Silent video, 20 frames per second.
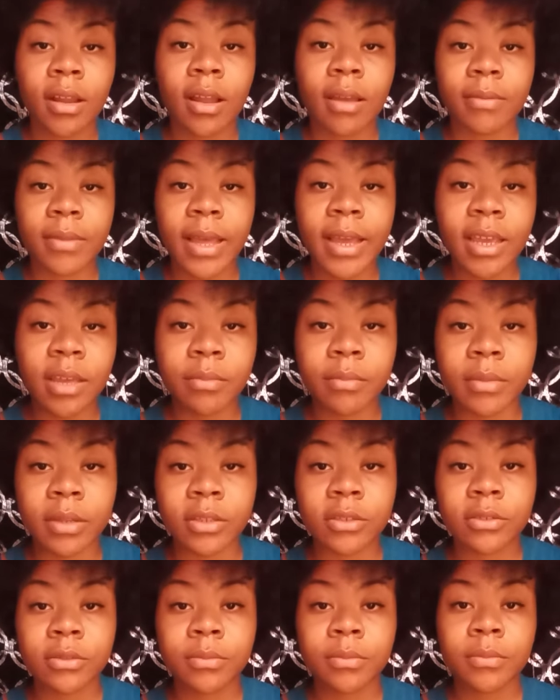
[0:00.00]
of that
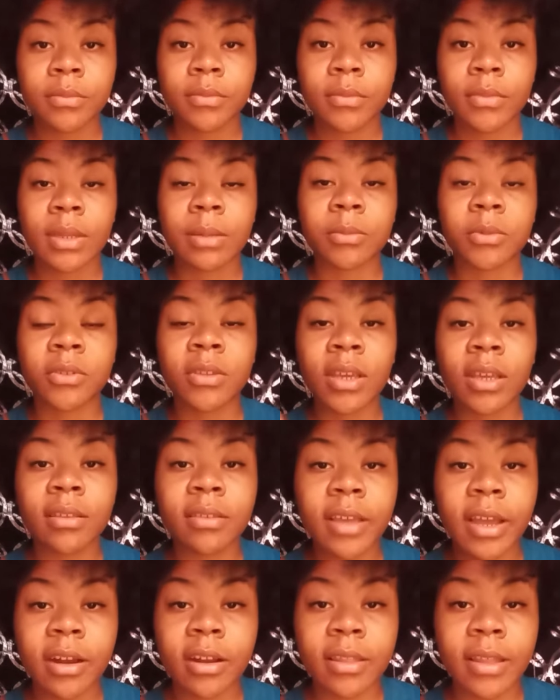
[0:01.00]
image. I'm sick
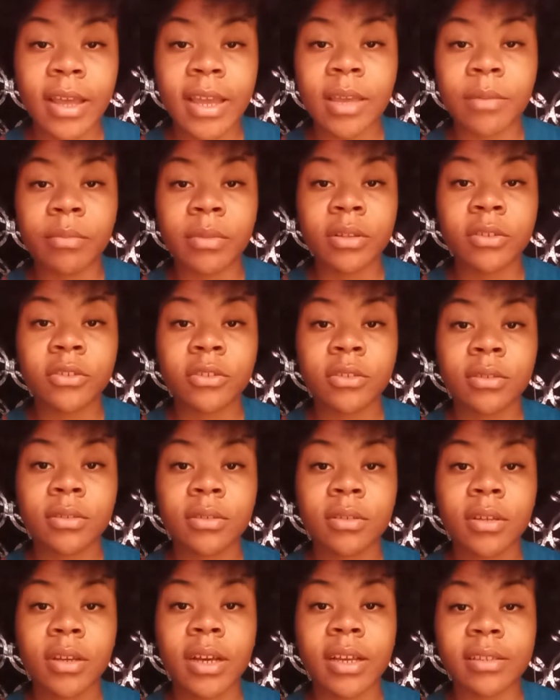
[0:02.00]
and tired of that image
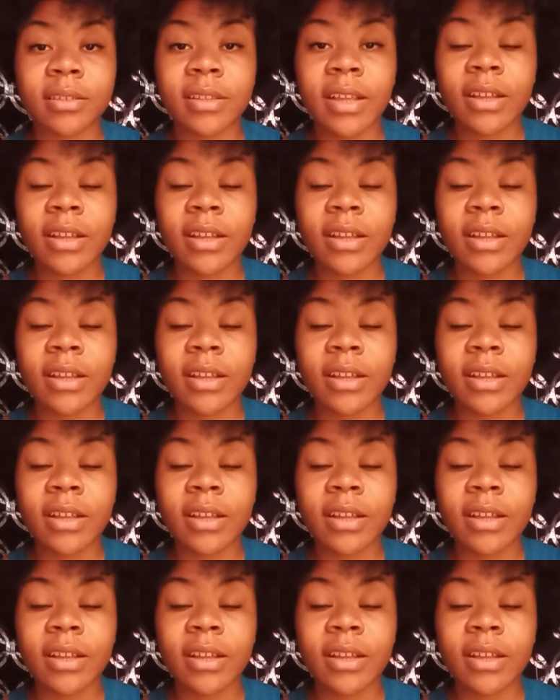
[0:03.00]
because